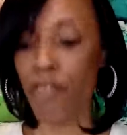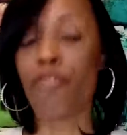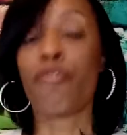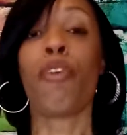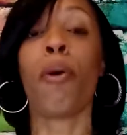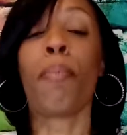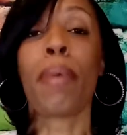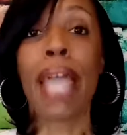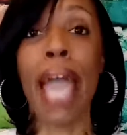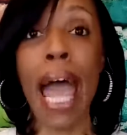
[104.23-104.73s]

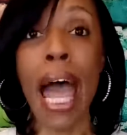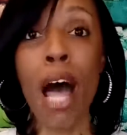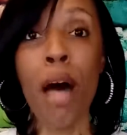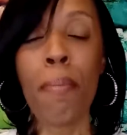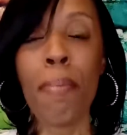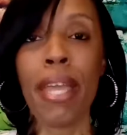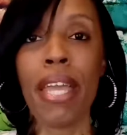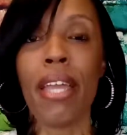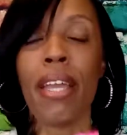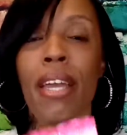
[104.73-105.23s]
from
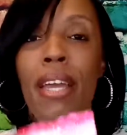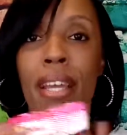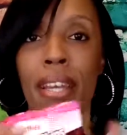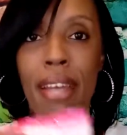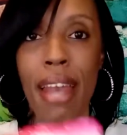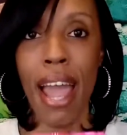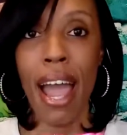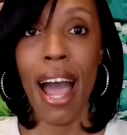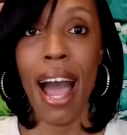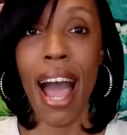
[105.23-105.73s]
Calbee.
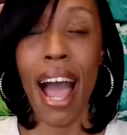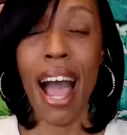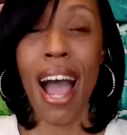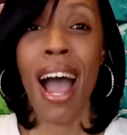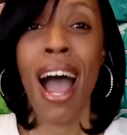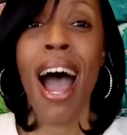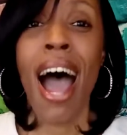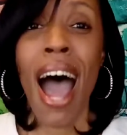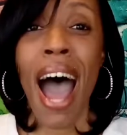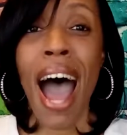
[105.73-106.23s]
Now,
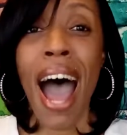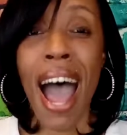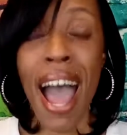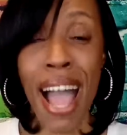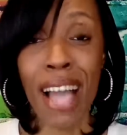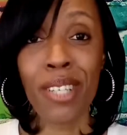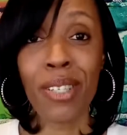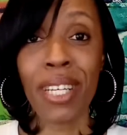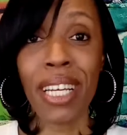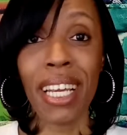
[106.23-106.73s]
I
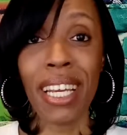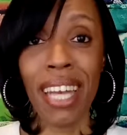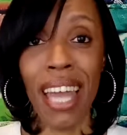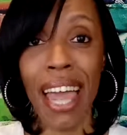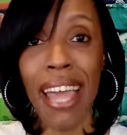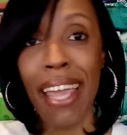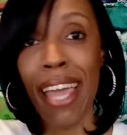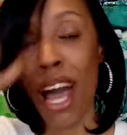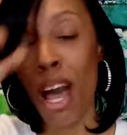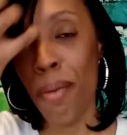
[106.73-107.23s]
actually
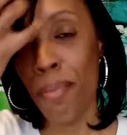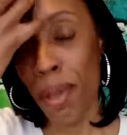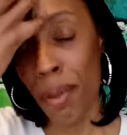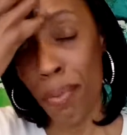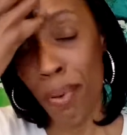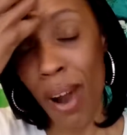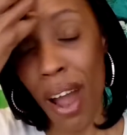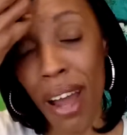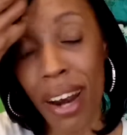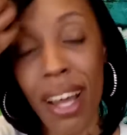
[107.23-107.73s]
like Calbee
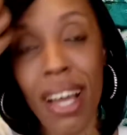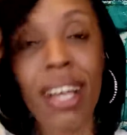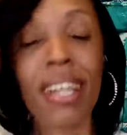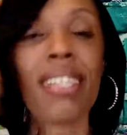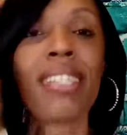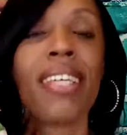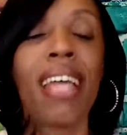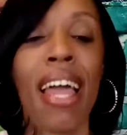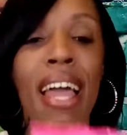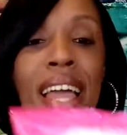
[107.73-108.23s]

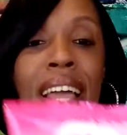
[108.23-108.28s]
products.